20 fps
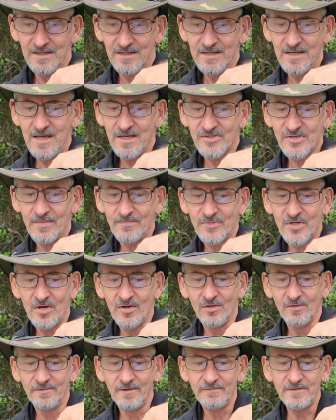yeah,
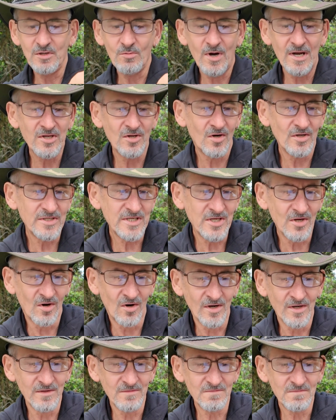subtotal
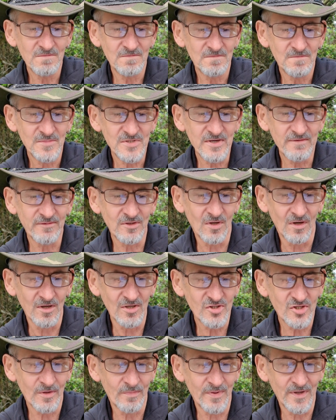$51.99, $7
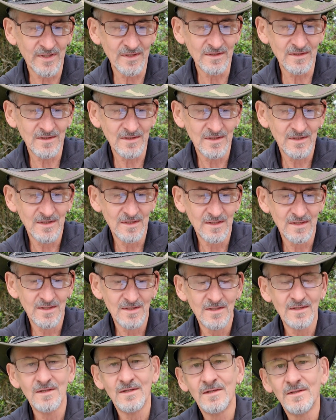shipping.
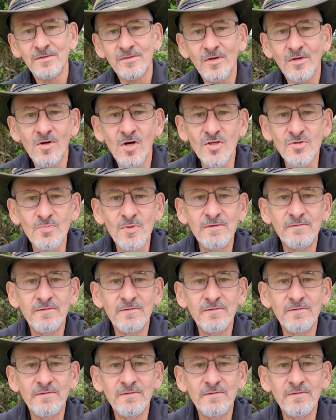So it cost me